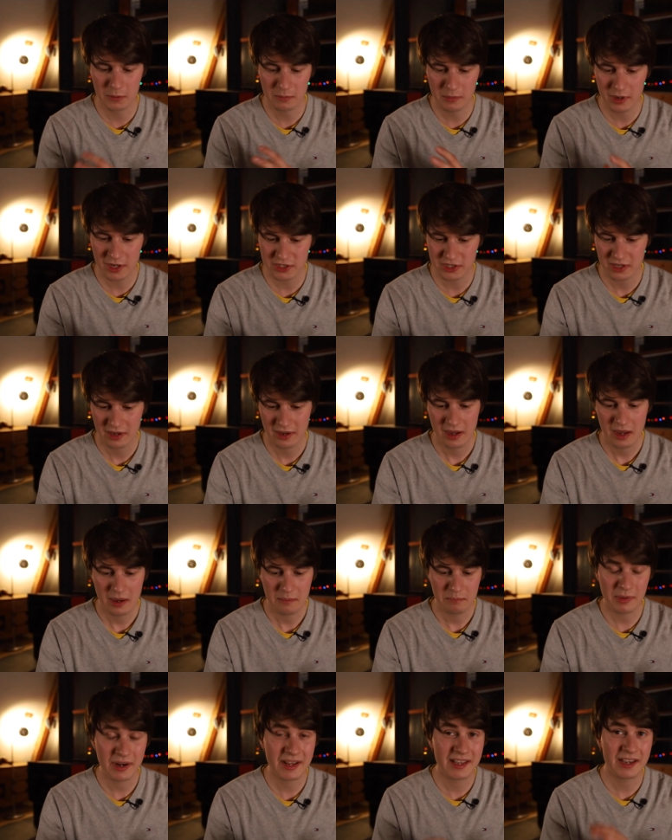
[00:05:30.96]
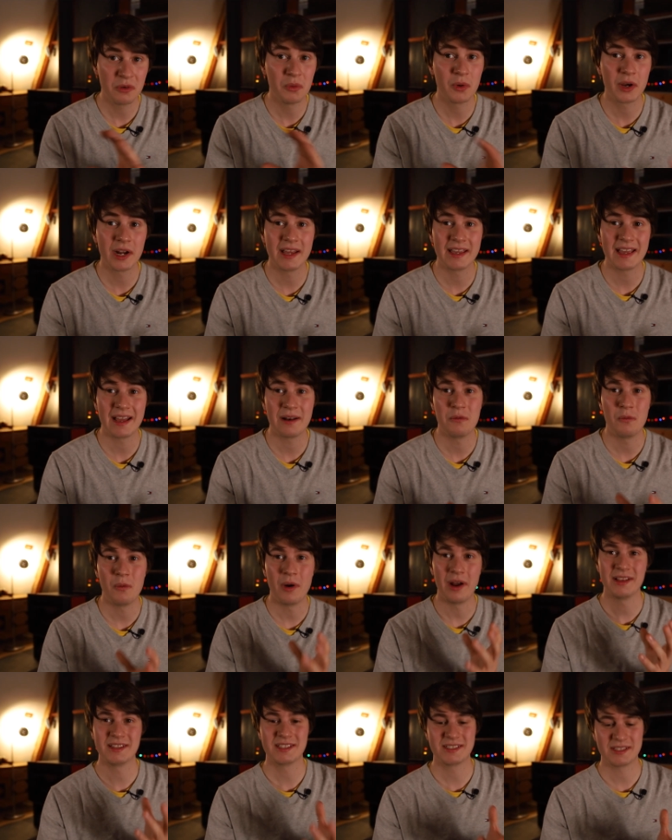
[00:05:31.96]
too much, but here we're gonna get
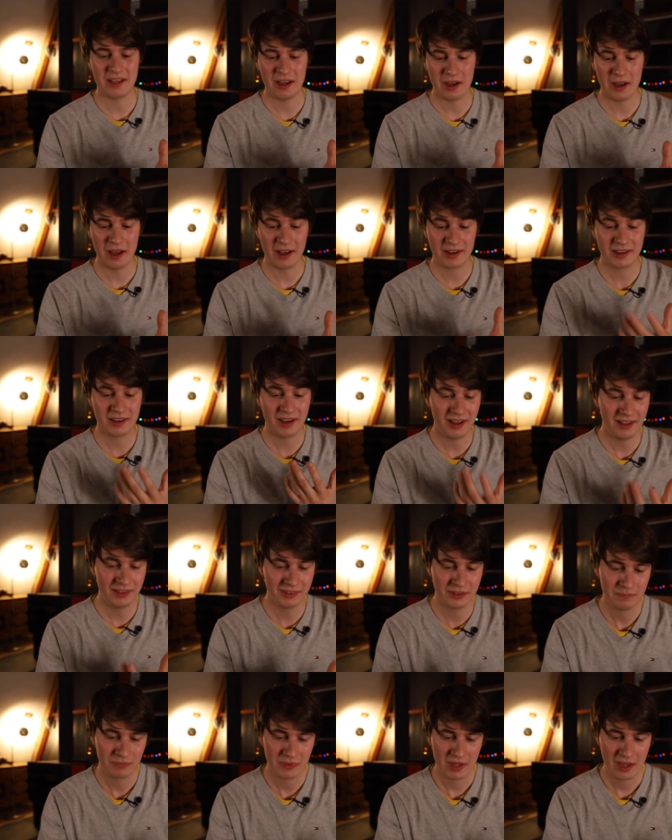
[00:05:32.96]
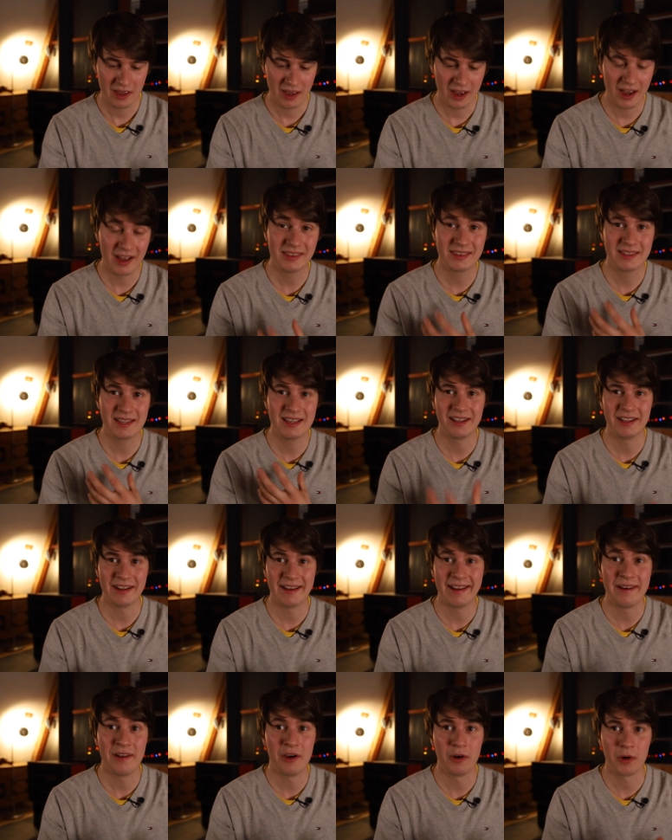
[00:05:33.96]
what's uh, called a teal
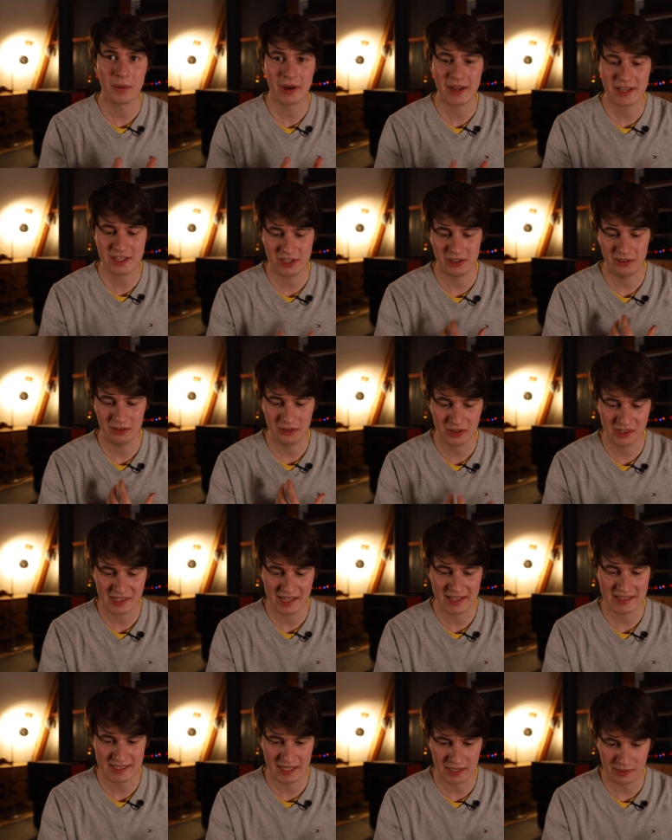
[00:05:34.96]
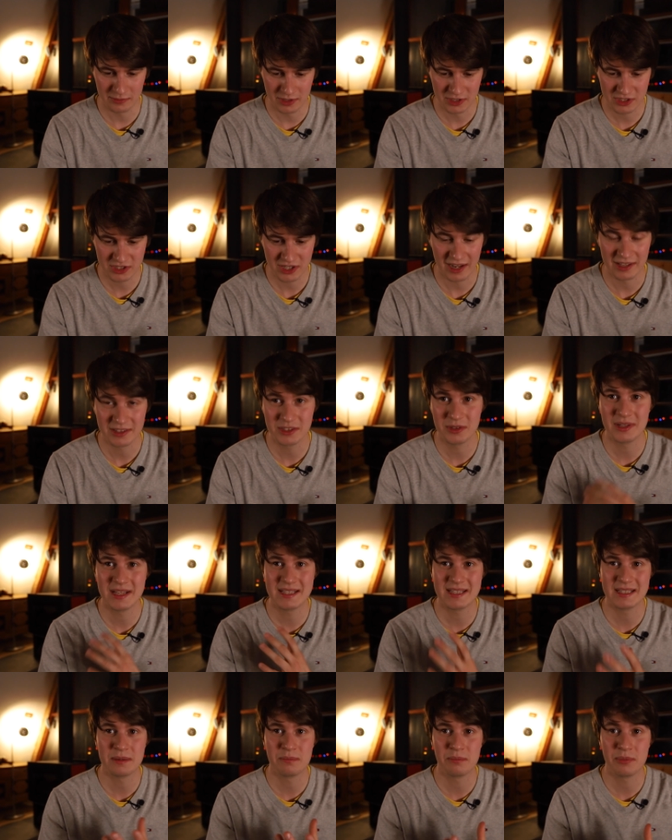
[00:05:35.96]
and orange look inside of the shot. So
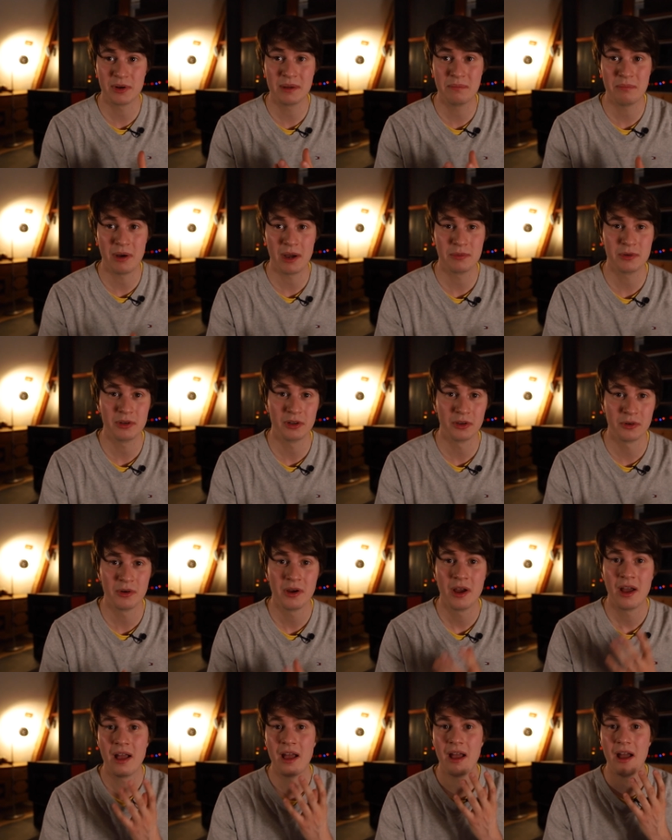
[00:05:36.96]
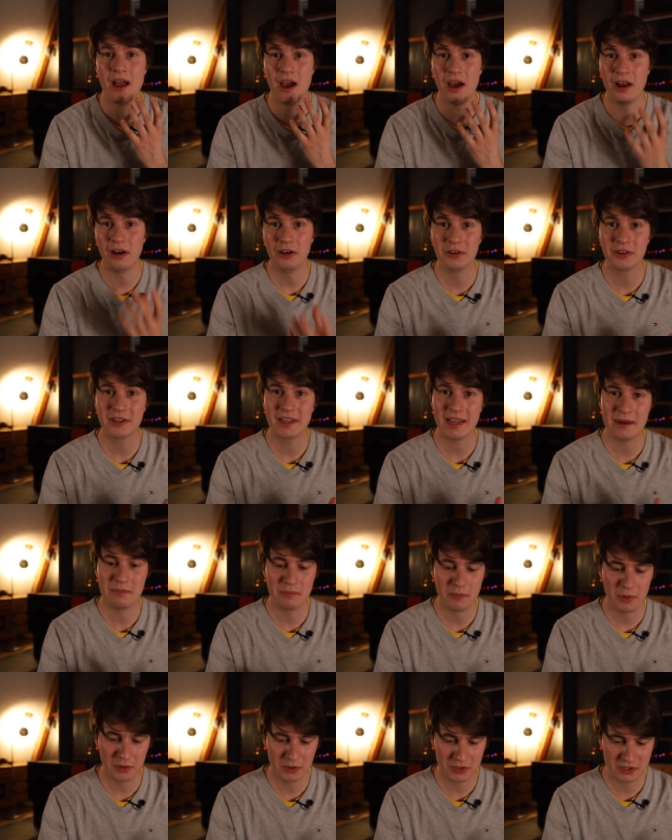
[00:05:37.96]
this is a pretty popular uh, look
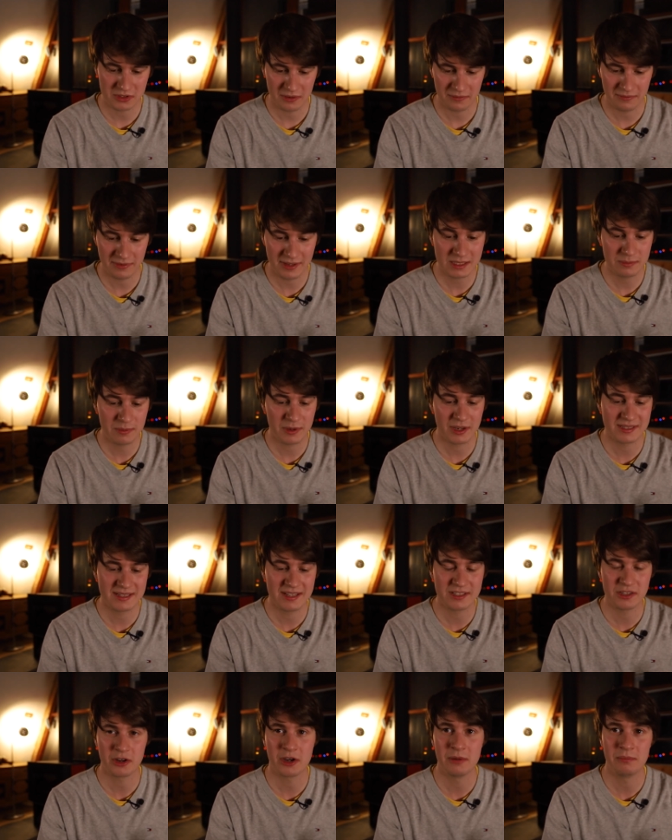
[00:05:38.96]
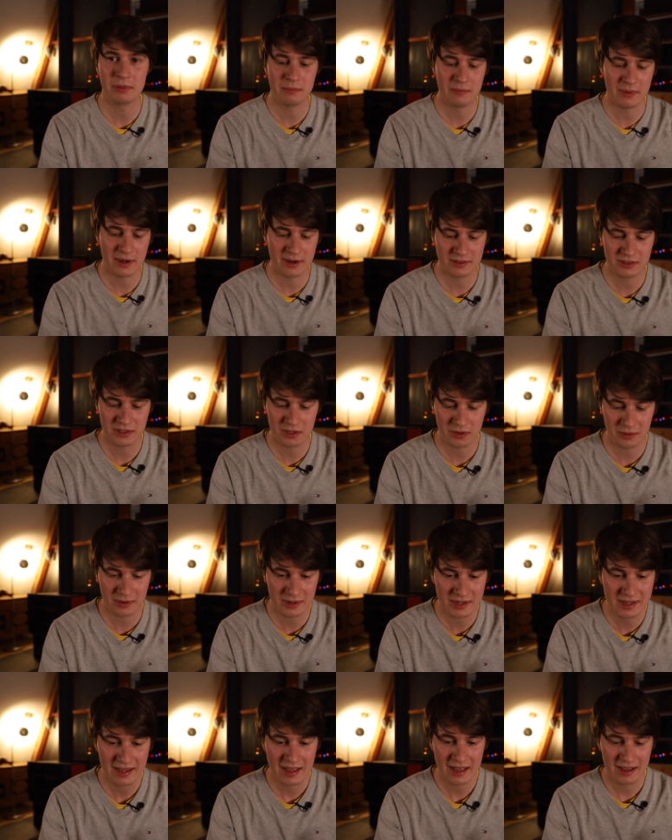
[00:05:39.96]
in most things because these are
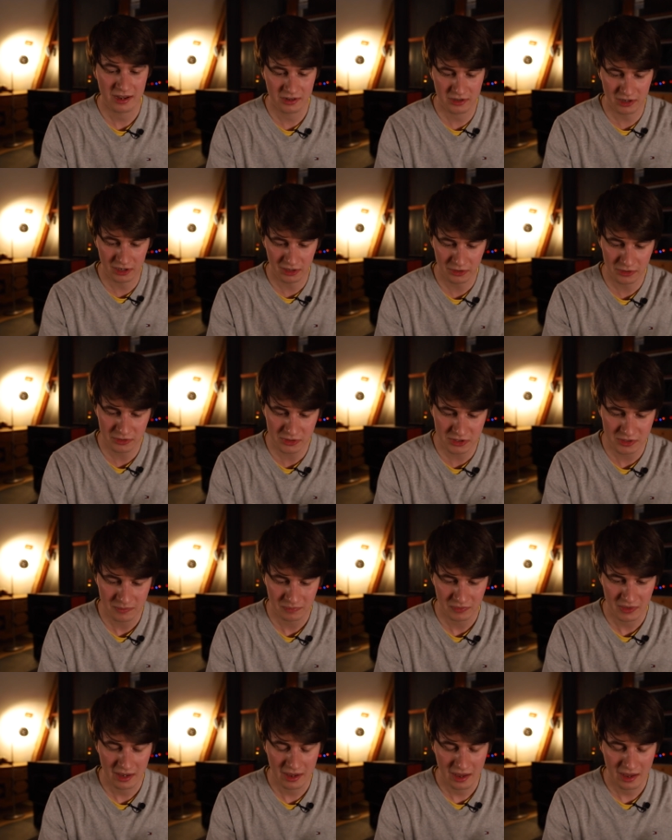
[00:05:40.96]
complementary colors.